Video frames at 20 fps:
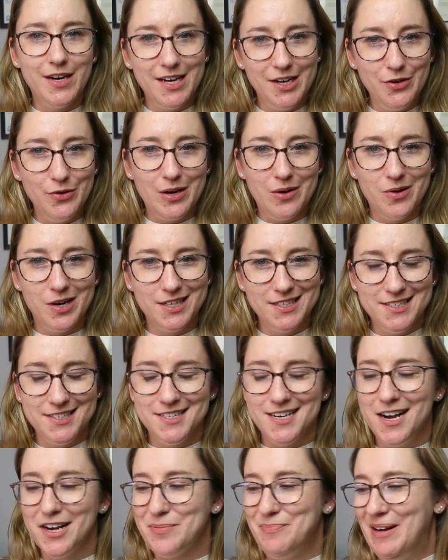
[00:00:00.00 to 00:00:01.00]
that I knew I wanted to
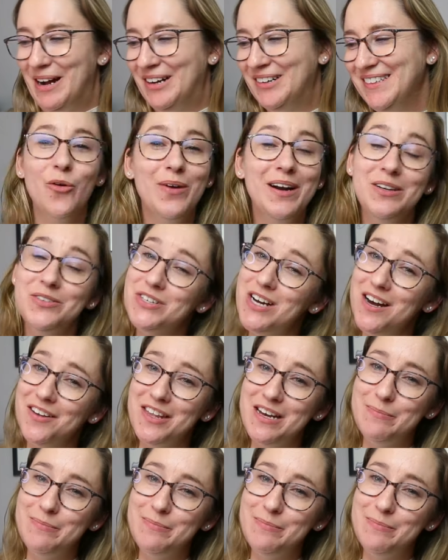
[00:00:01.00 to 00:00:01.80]
talk about. But we don't talk